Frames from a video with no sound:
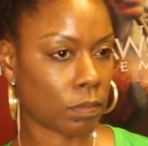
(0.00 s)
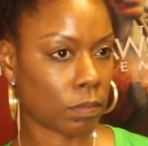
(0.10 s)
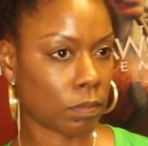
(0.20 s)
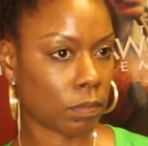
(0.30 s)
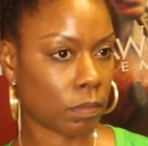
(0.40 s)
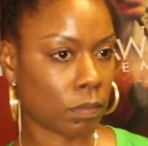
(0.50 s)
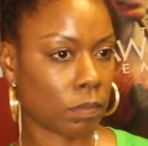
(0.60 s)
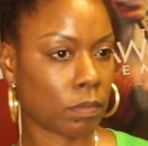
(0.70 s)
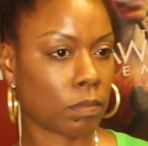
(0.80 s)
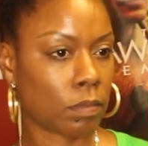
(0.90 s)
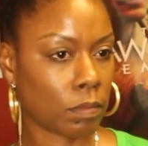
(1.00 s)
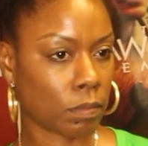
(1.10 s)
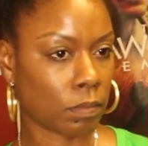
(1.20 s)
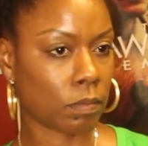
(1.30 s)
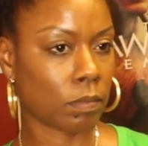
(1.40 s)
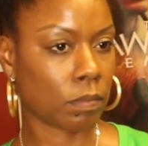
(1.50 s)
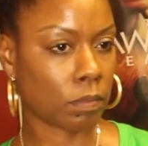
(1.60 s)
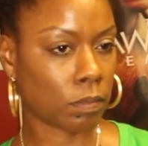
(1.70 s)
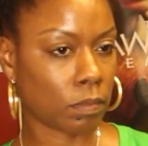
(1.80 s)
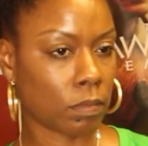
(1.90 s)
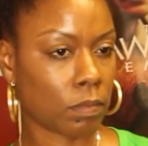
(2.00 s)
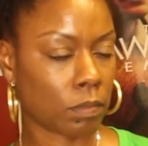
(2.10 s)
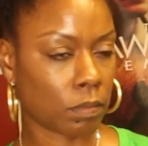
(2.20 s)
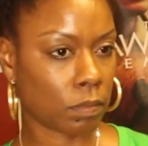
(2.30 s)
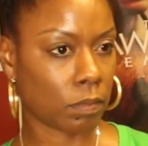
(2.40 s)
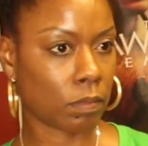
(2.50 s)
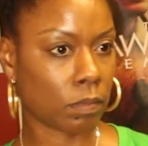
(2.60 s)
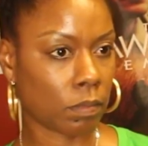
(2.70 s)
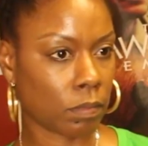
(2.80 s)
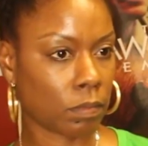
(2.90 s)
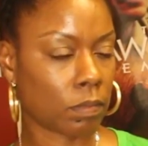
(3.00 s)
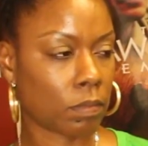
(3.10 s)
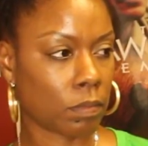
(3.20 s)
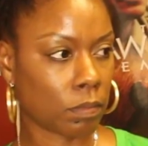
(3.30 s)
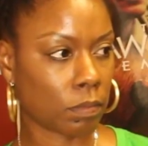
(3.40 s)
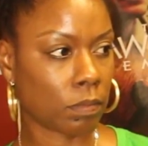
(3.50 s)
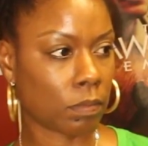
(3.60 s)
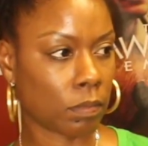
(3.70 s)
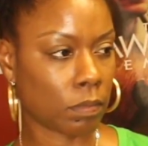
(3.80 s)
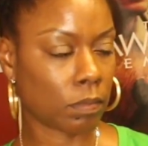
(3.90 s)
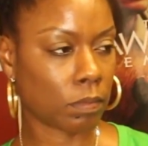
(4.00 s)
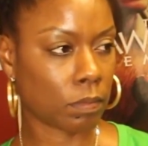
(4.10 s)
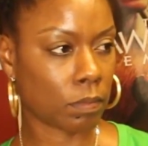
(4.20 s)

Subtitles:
[no speech]